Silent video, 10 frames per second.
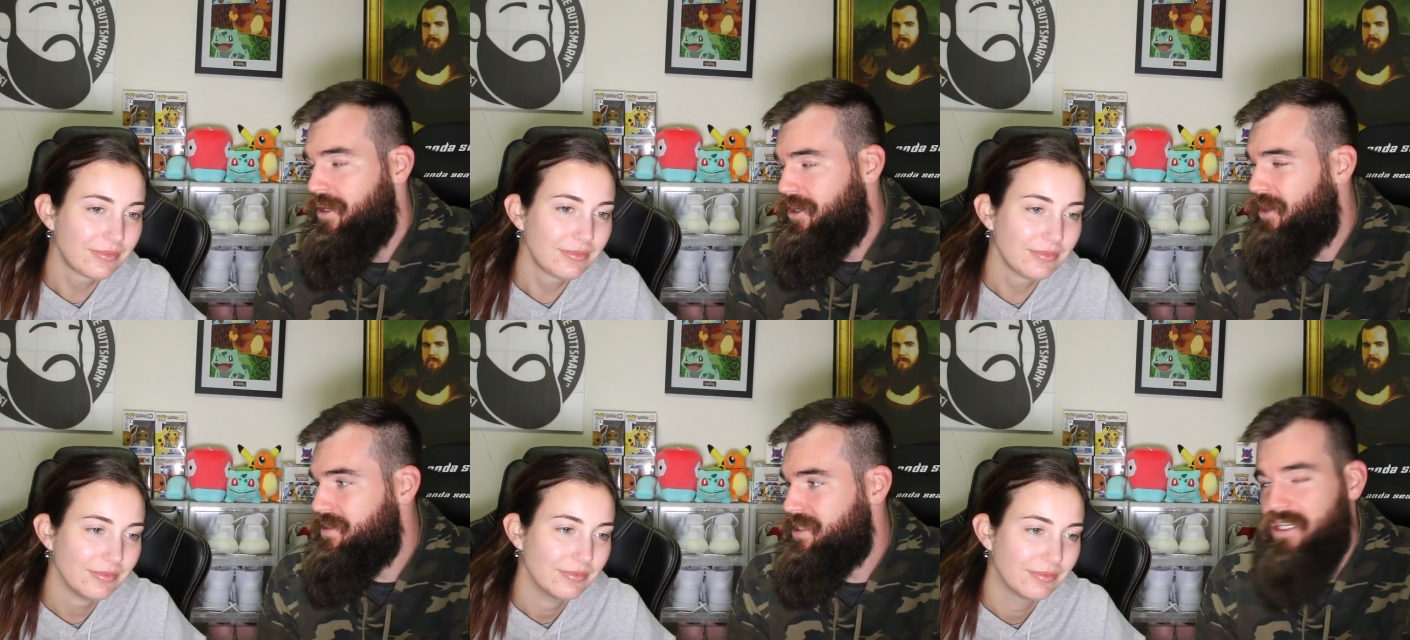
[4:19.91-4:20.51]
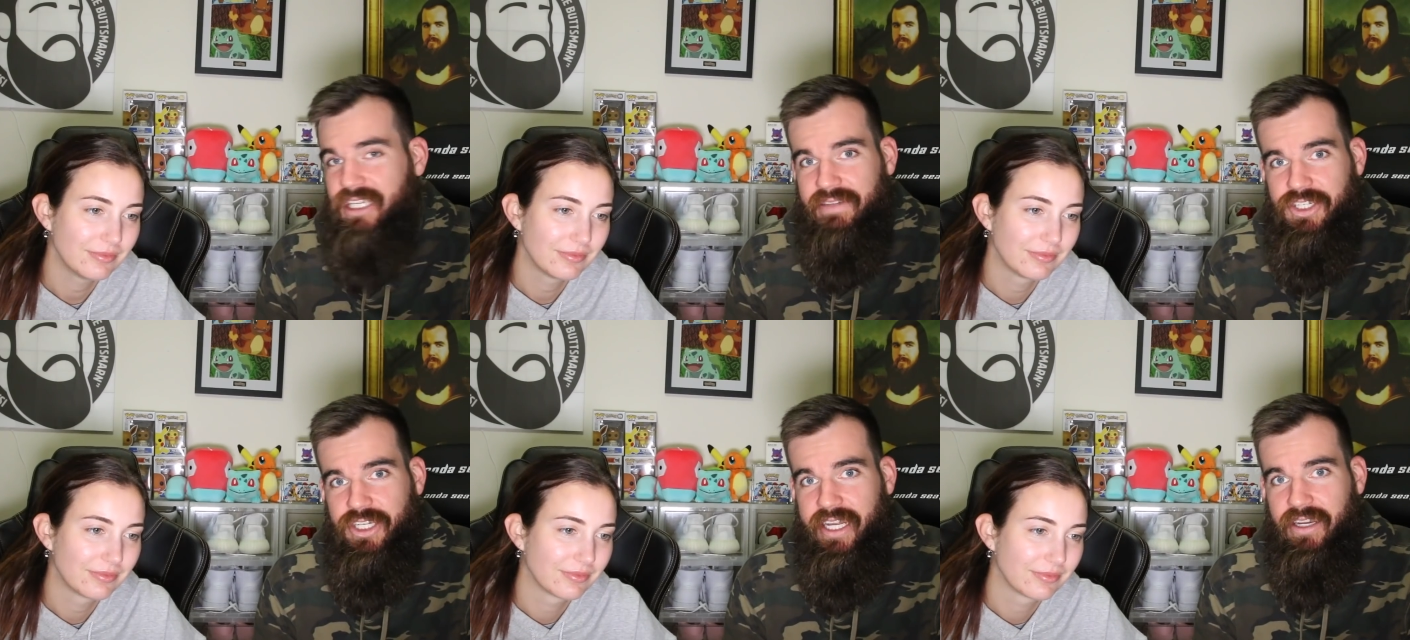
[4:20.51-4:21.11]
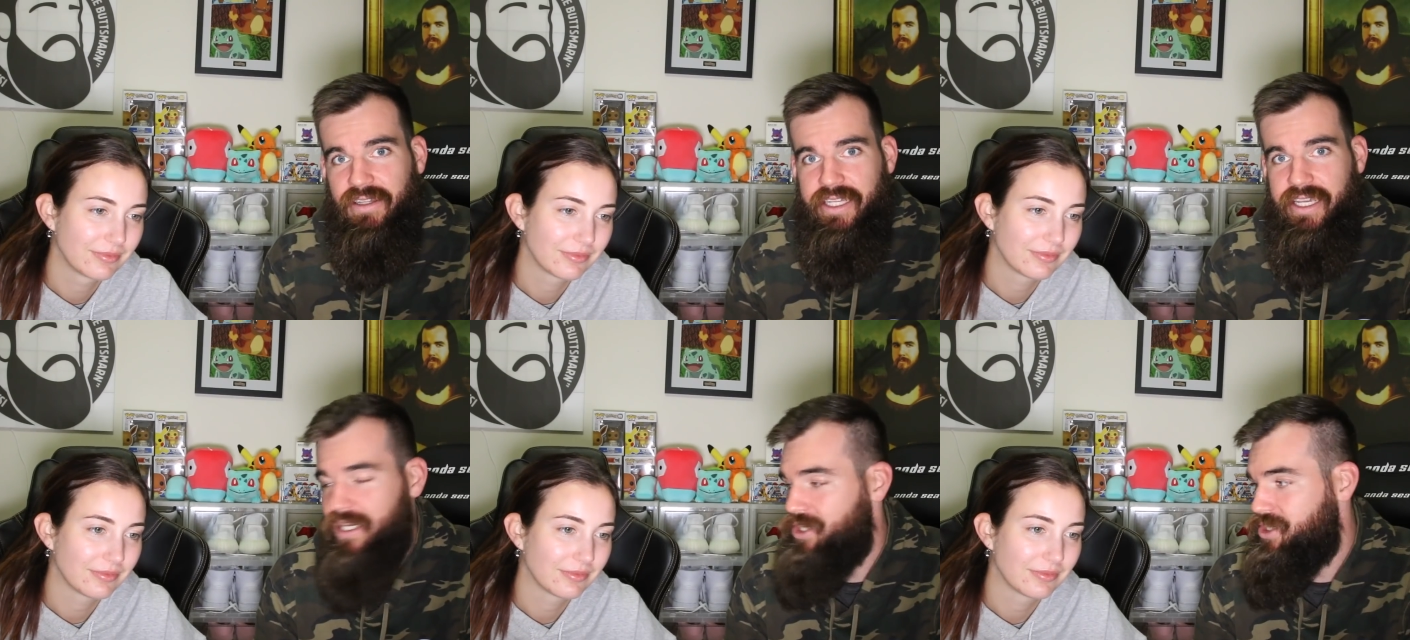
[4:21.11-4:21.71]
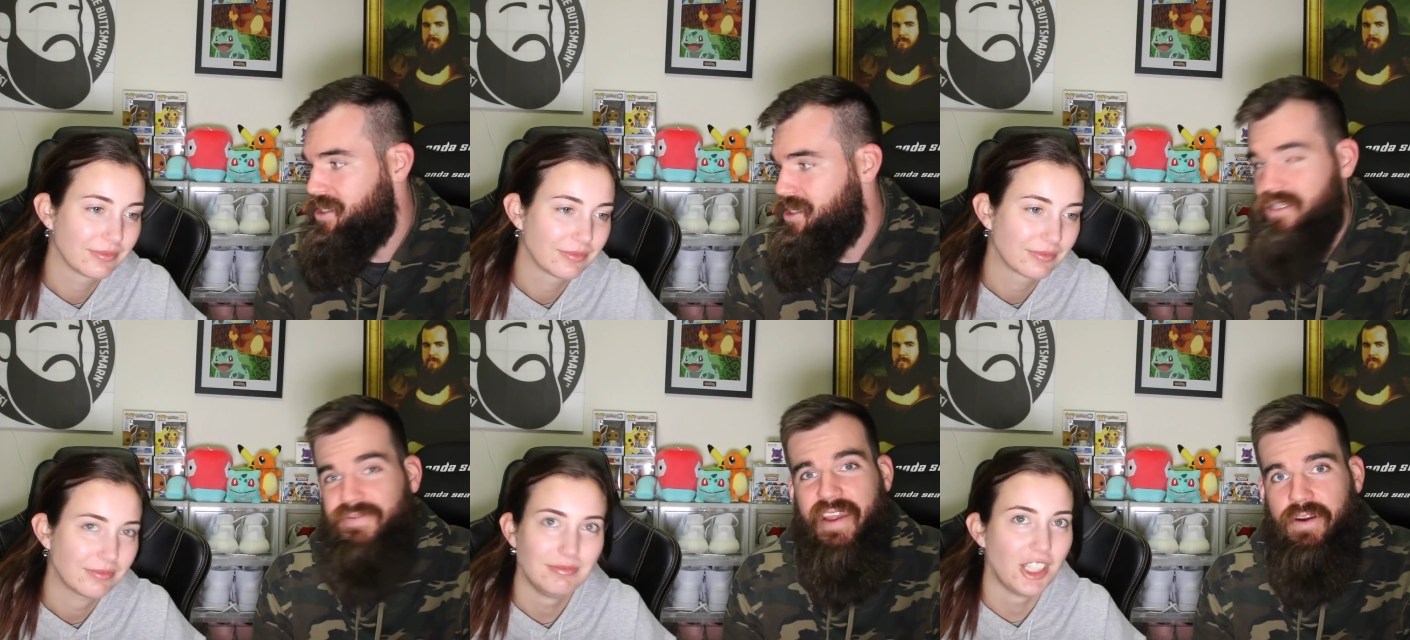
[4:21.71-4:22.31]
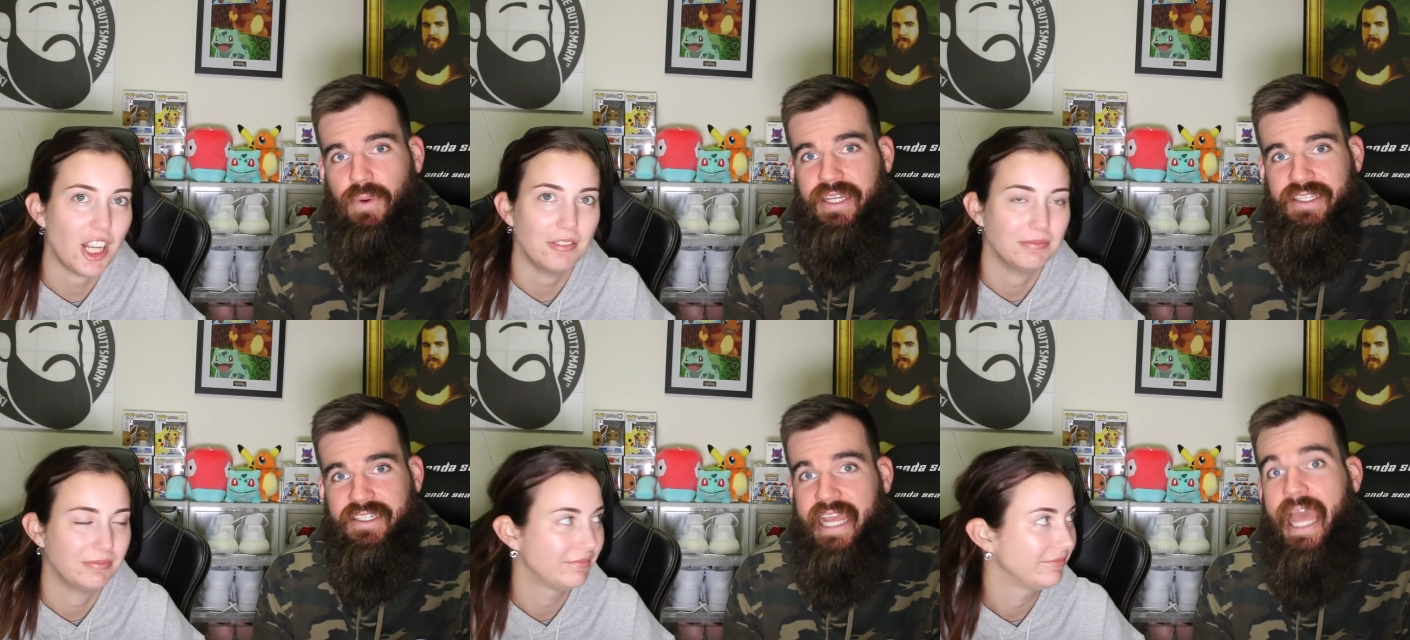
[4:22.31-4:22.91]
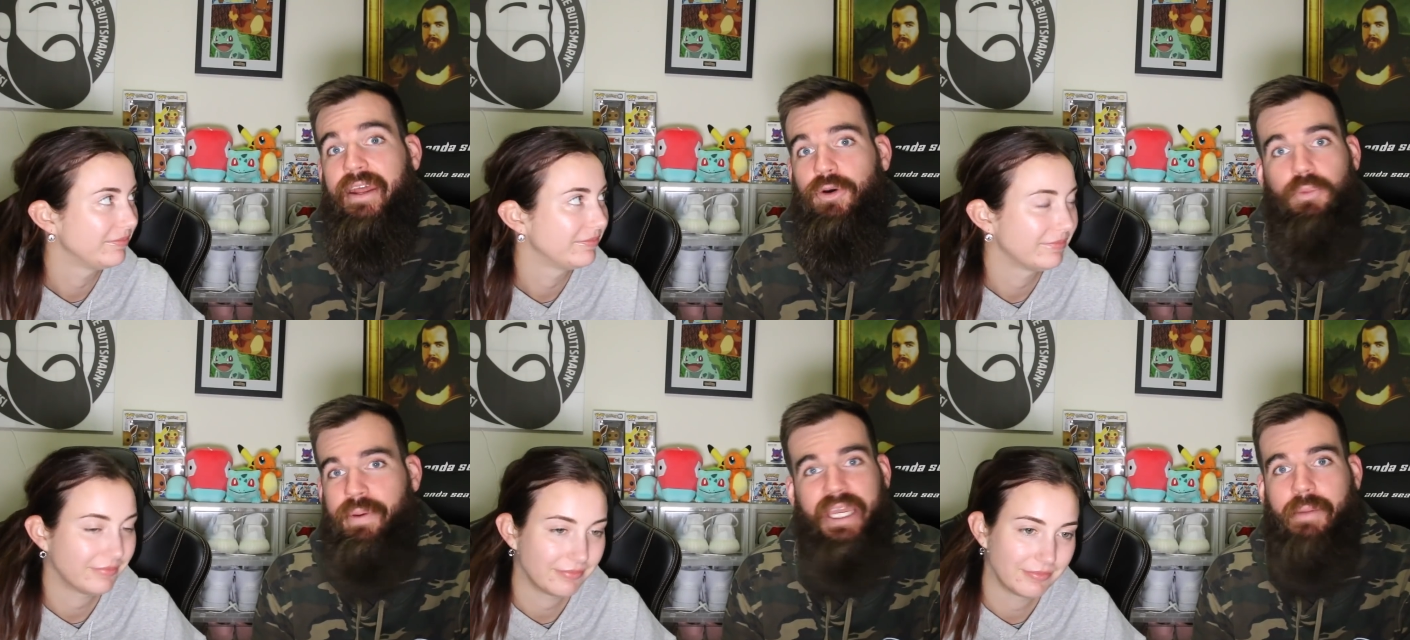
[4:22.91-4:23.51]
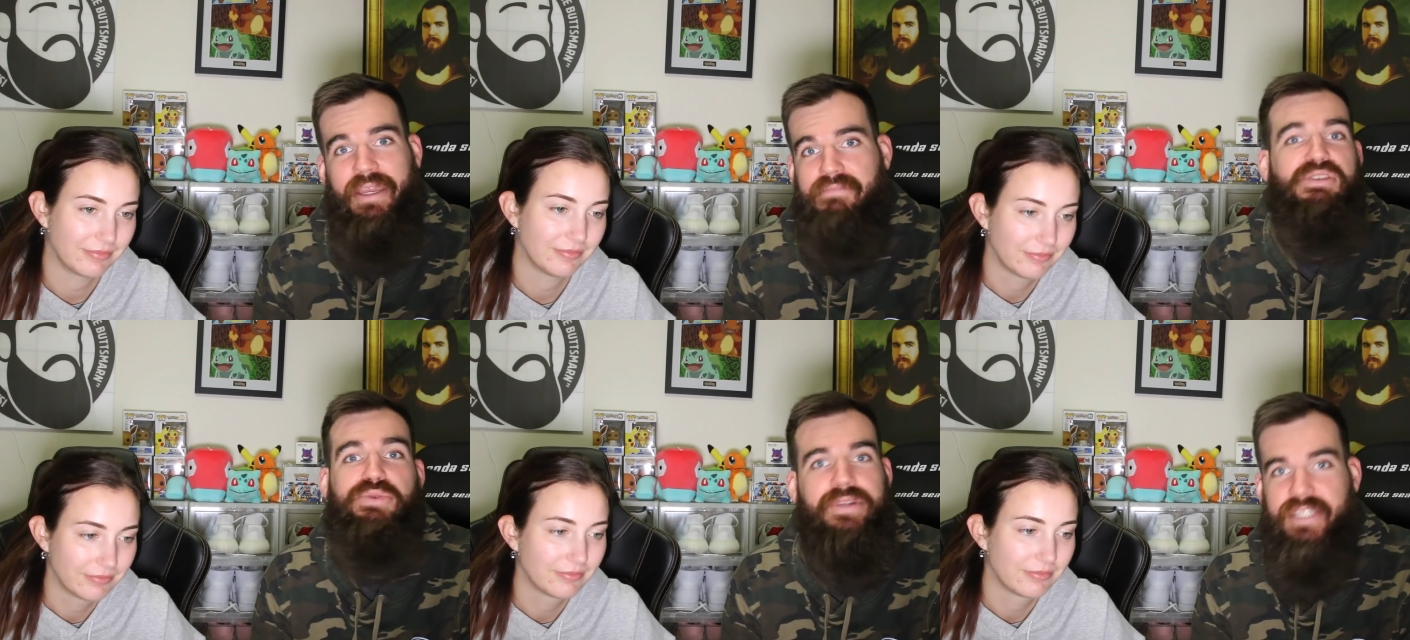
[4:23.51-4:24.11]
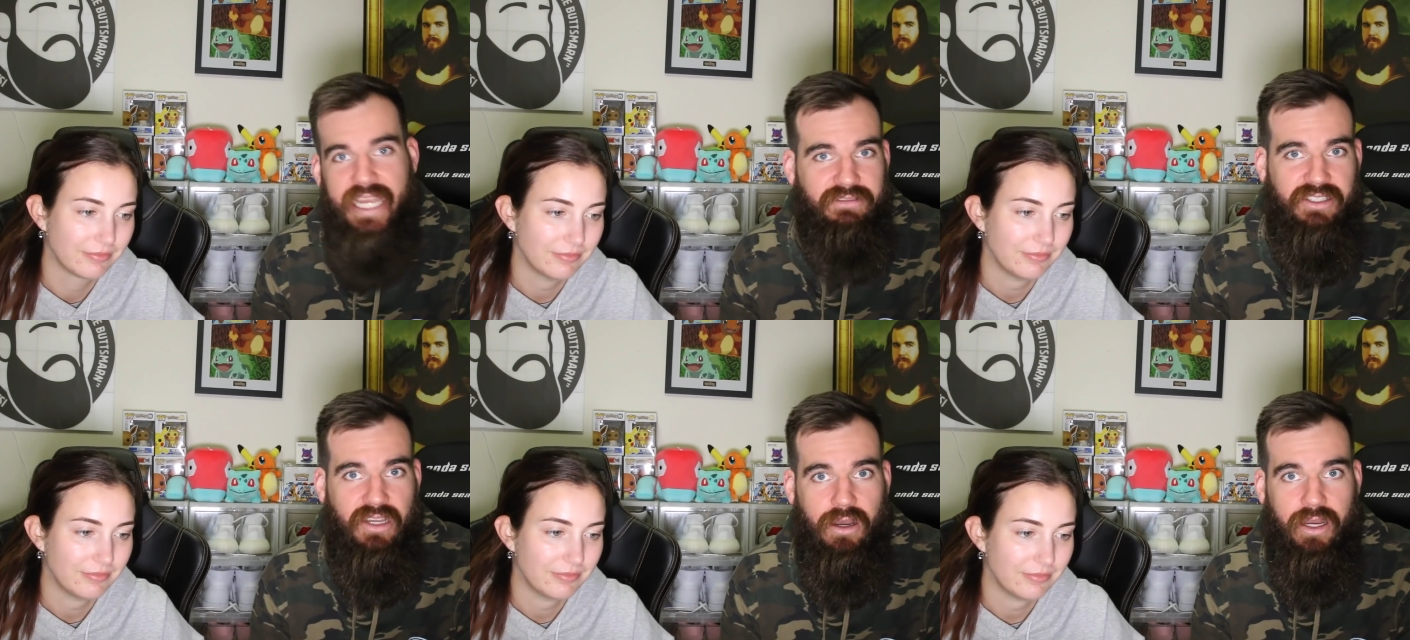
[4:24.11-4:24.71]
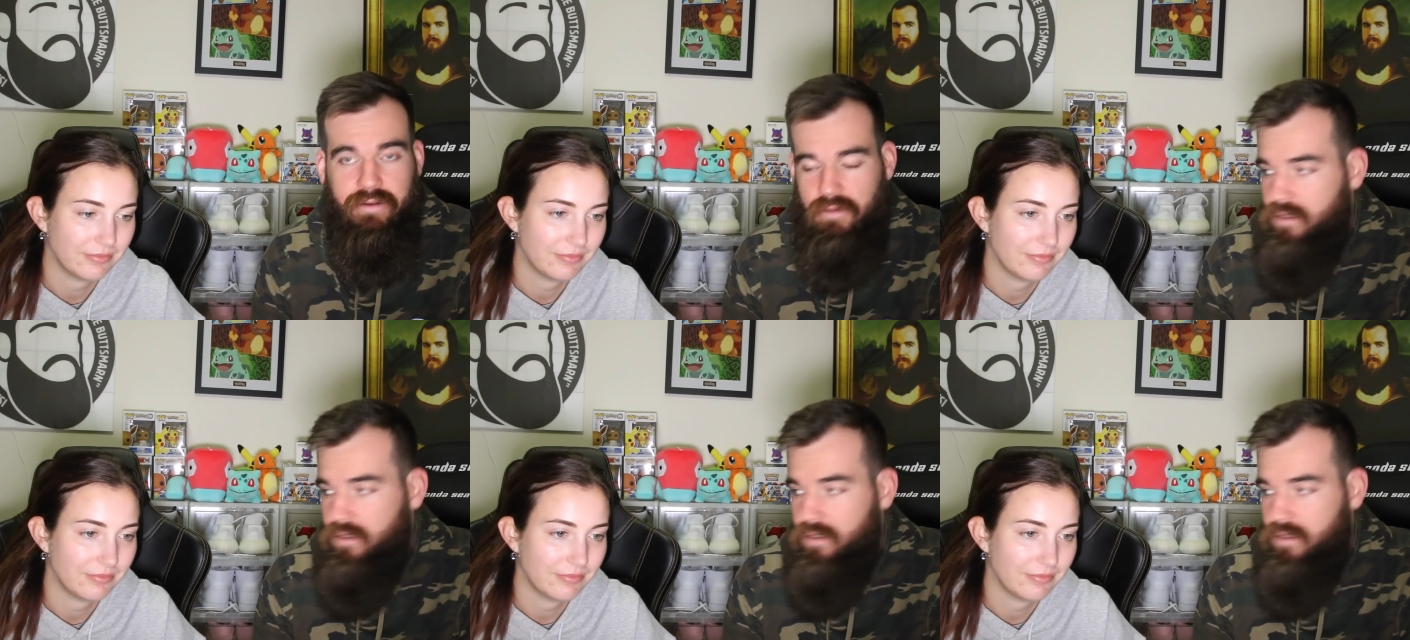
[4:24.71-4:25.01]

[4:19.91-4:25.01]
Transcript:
Speaker 1: no one's going to give a shit how clean your kitchen is if everyone's dead or becoming mutants outside.